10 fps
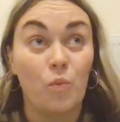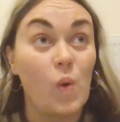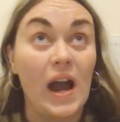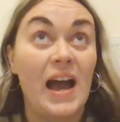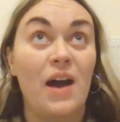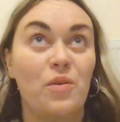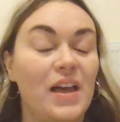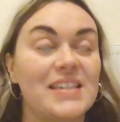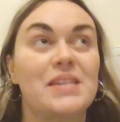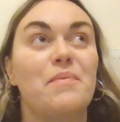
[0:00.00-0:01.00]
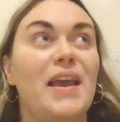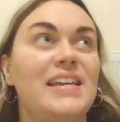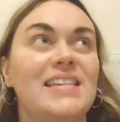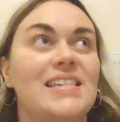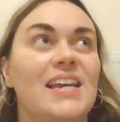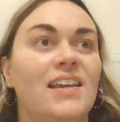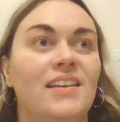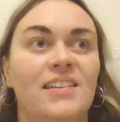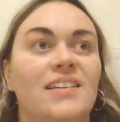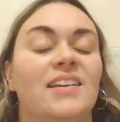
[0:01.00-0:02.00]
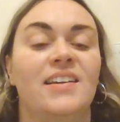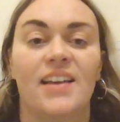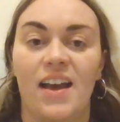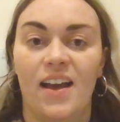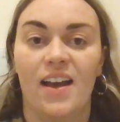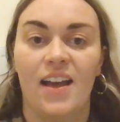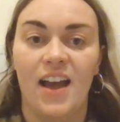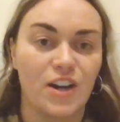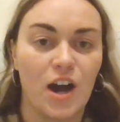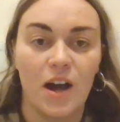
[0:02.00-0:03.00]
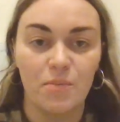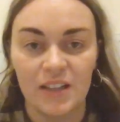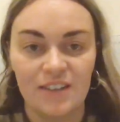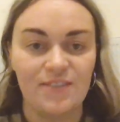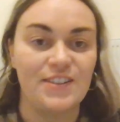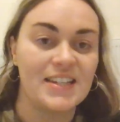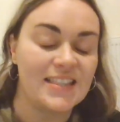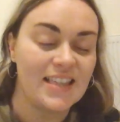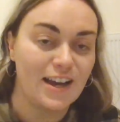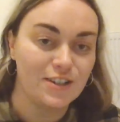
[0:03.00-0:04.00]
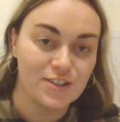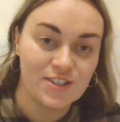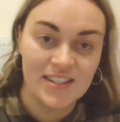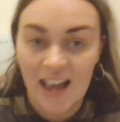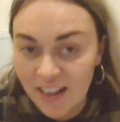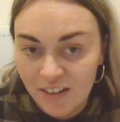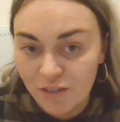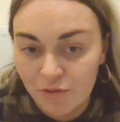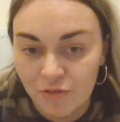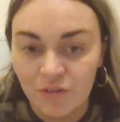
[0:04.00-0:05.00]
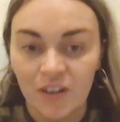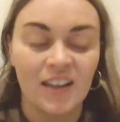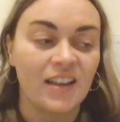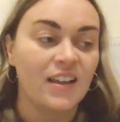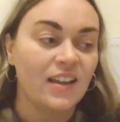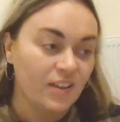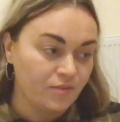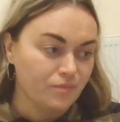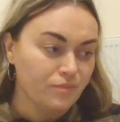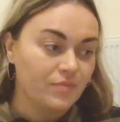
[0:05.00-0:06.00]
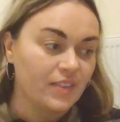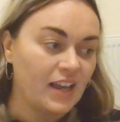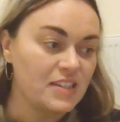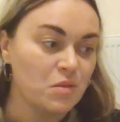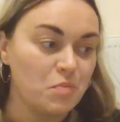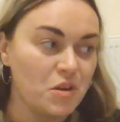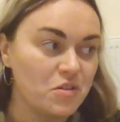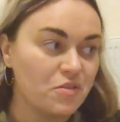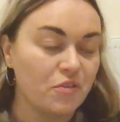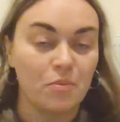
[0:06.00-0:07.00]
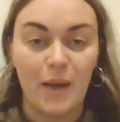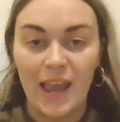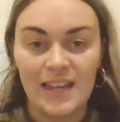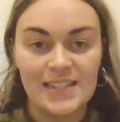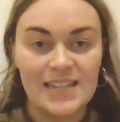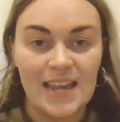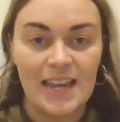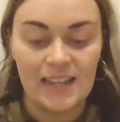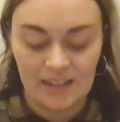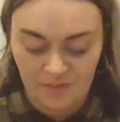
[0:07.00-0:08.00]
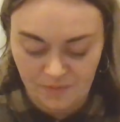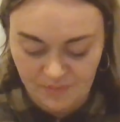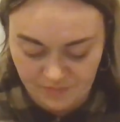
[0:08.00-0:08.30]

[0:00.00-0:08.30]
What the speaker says: Wow, that's amazing. I can't believe you did that yourself. That's a beautiful painting.